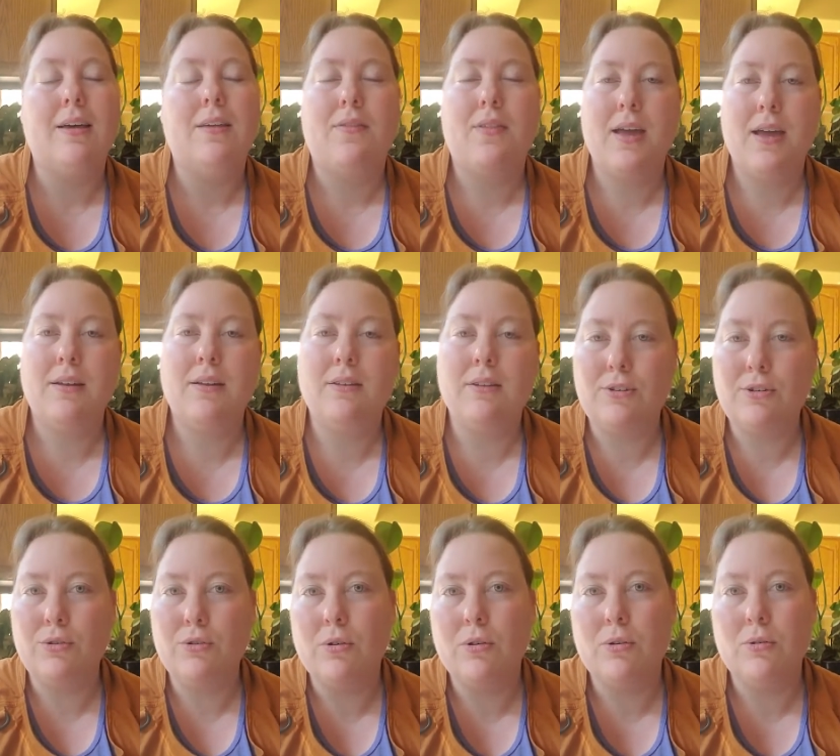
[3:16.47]
Then the
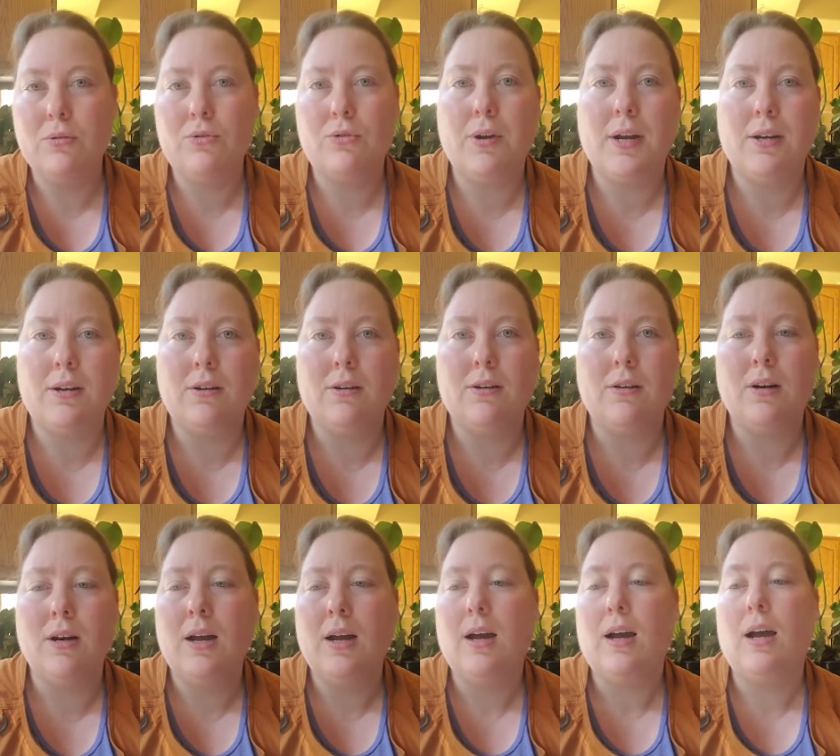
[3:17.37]
tool trainer
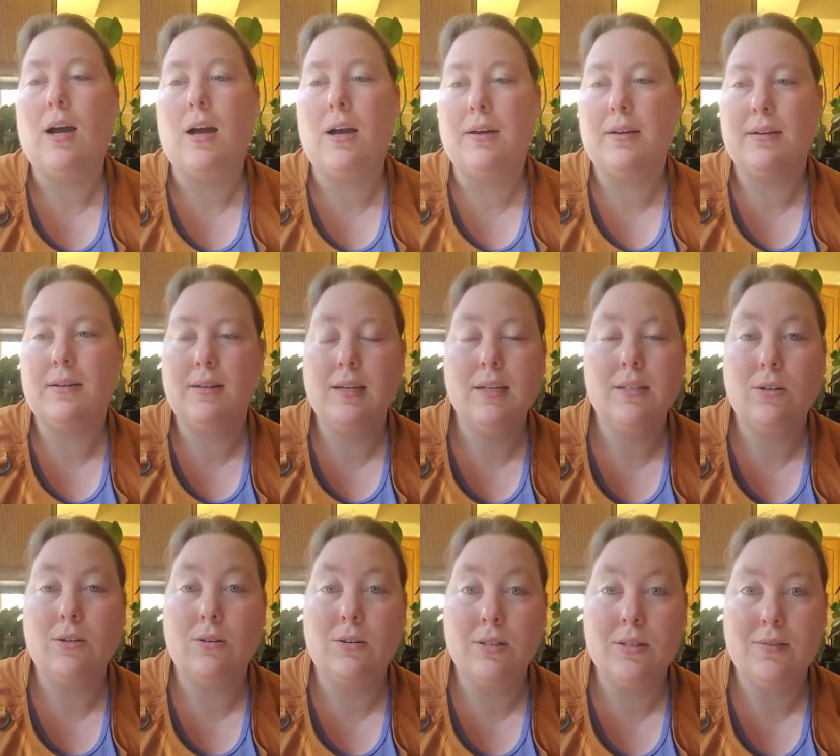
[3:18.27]
gets
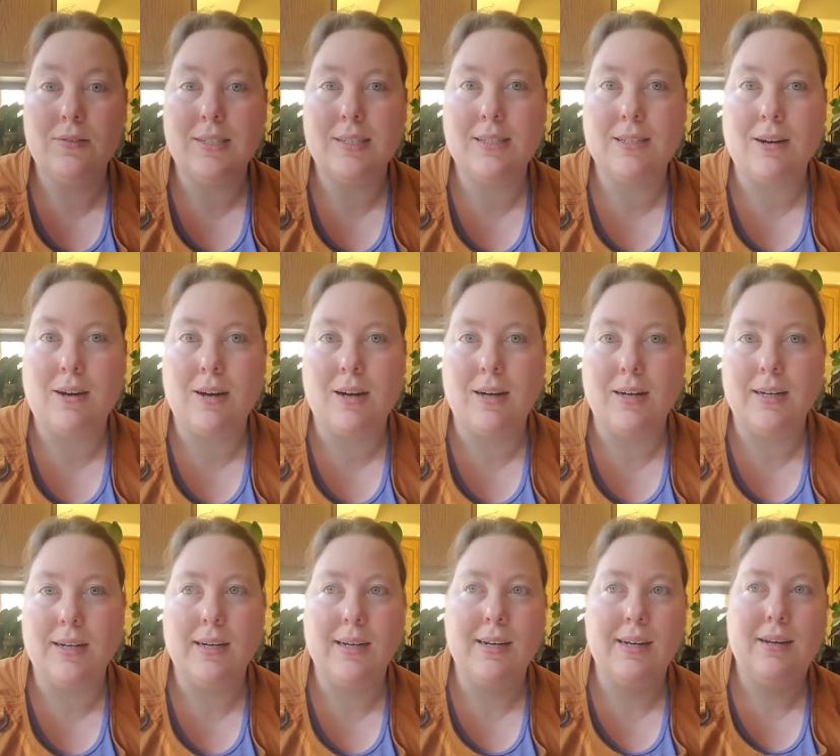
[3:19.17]
a hold of this dog,